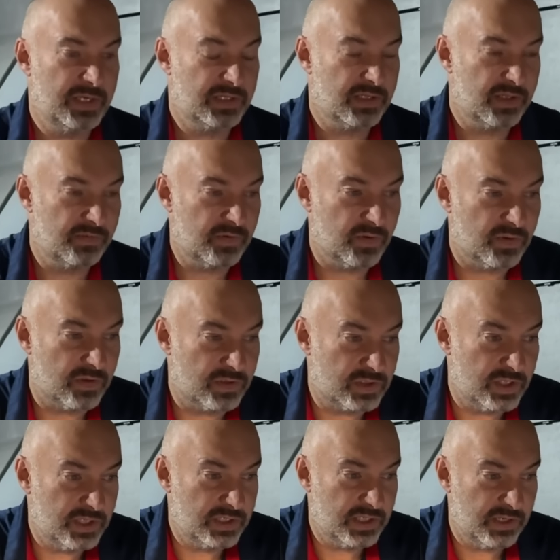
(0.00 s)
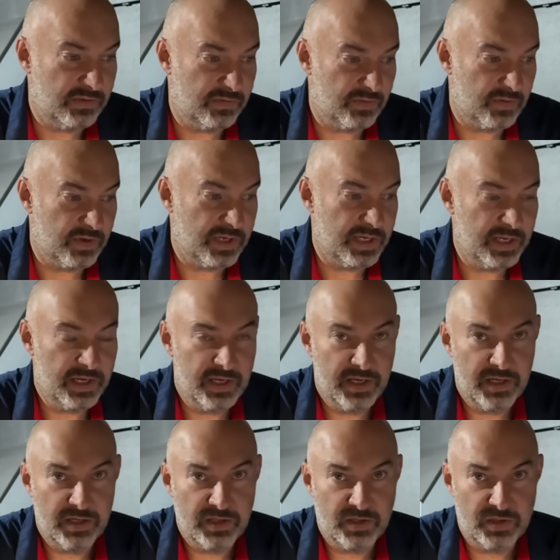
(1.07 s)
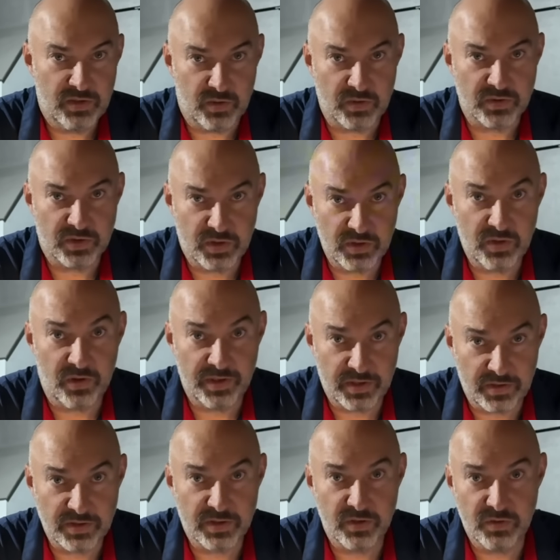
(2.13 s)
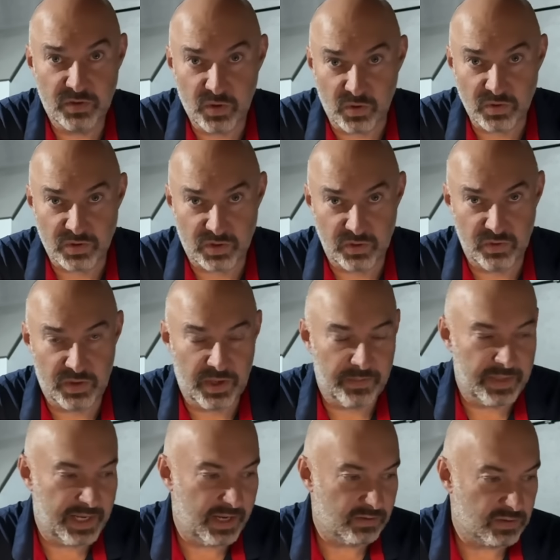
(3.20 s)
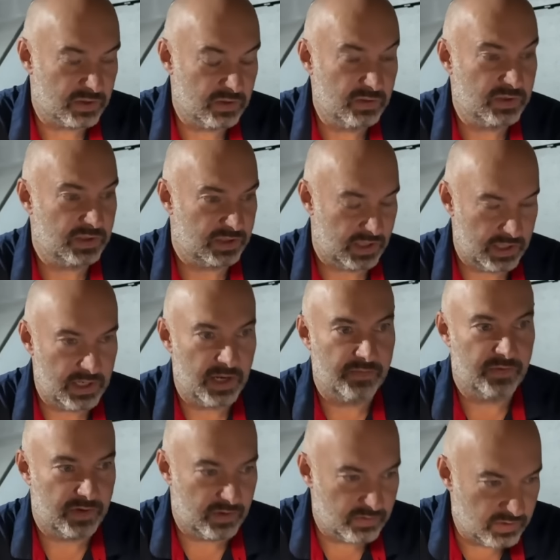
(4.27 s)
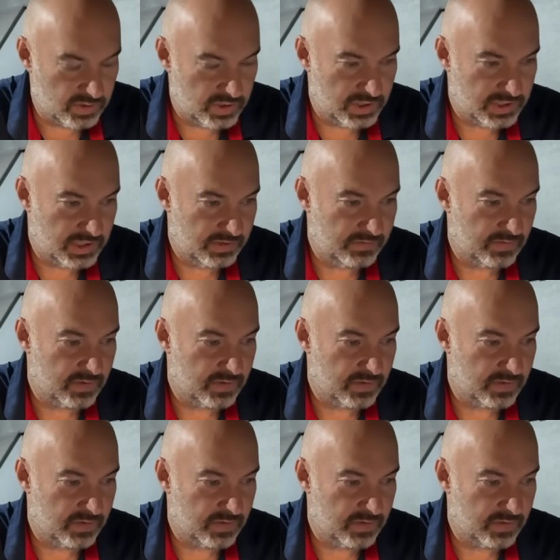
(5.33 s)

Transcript: So they've got the GT3 992.2 coming out soon, so there's another load of GT3s.